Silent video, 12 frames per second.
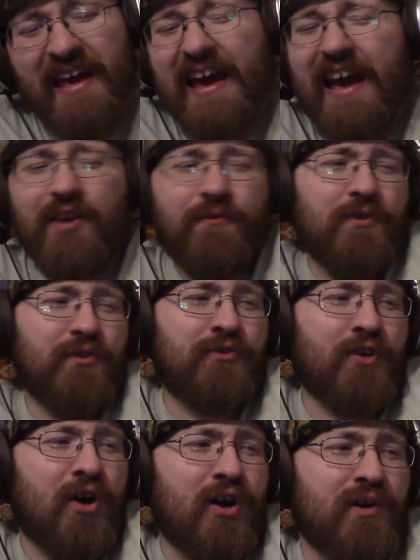As for the
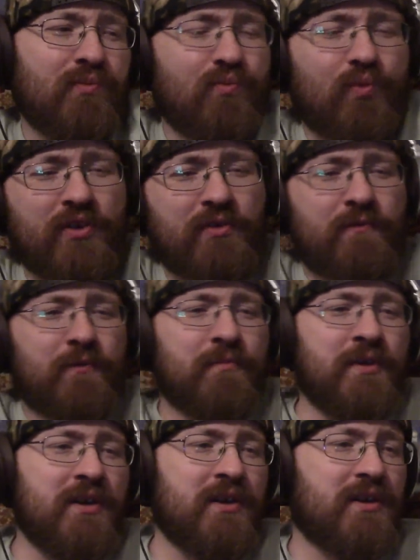song, wasn't for
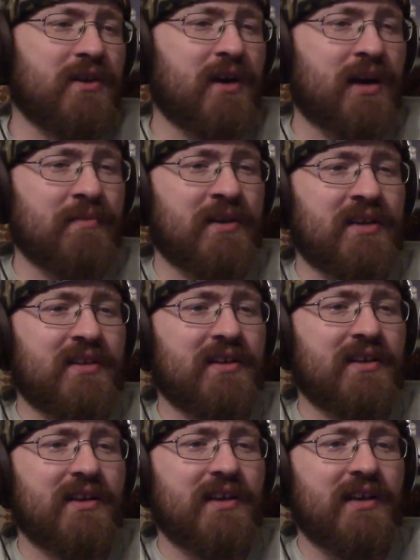me. I mean,
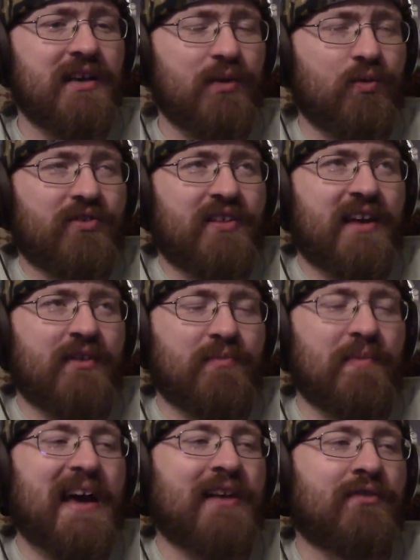it wasn't that
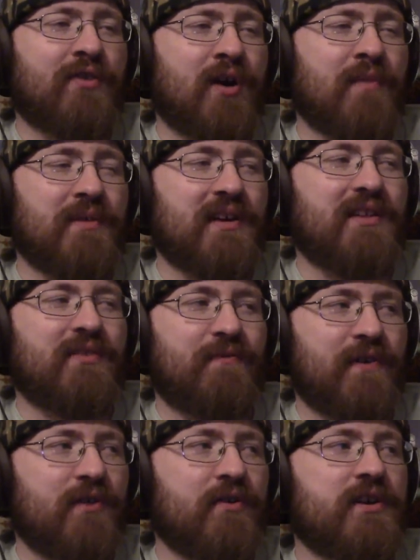bad song, but it's
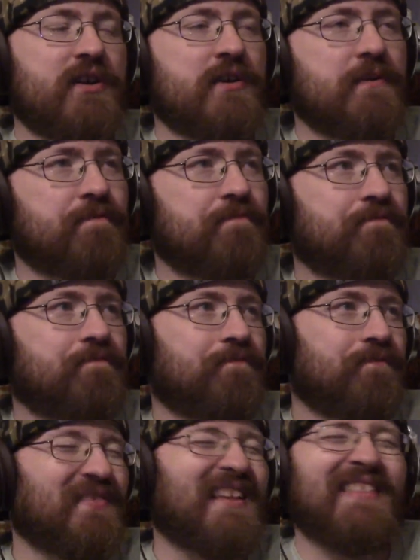very
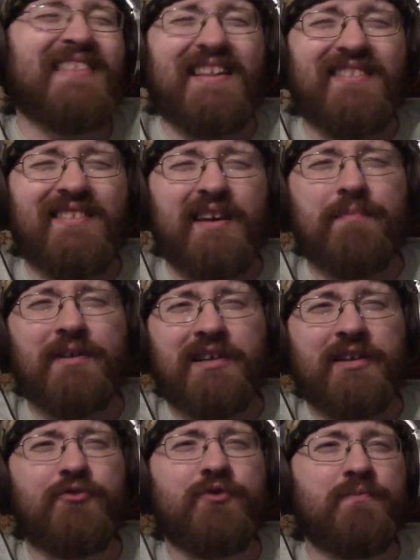like that the type of
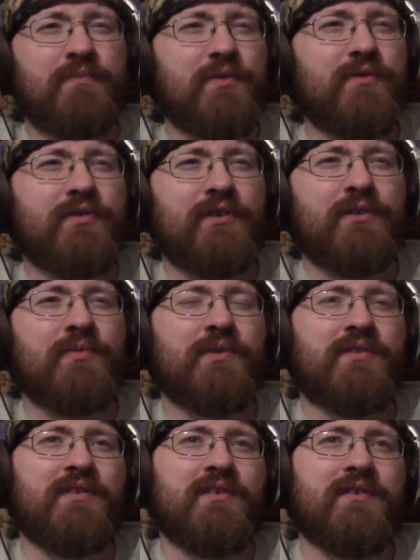country music
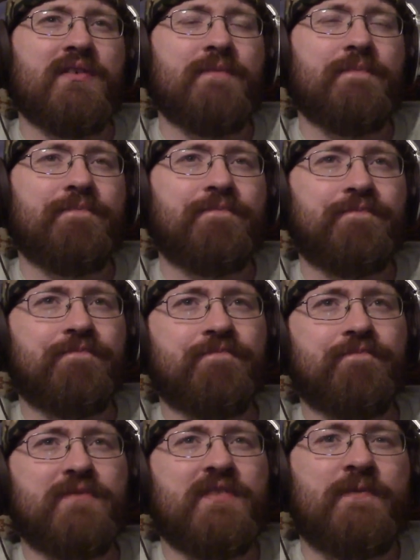with the
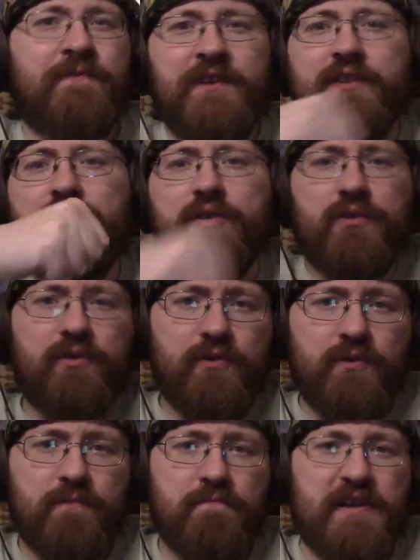the
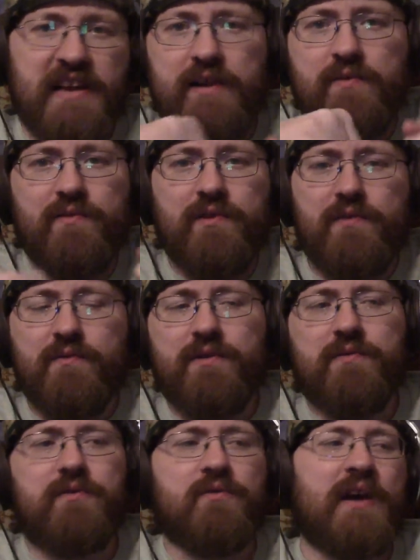fiddler.
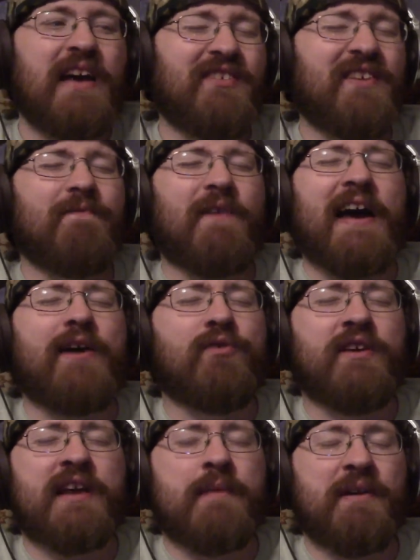I said
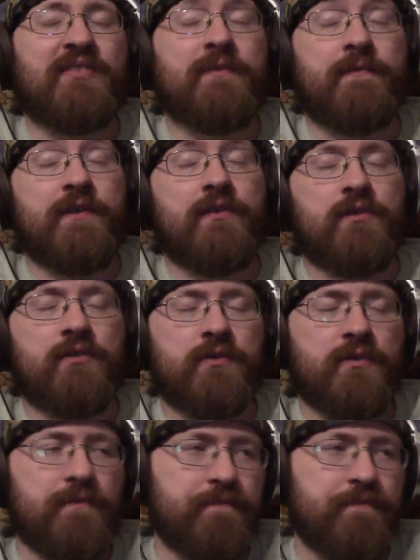violin, I meant the fiddler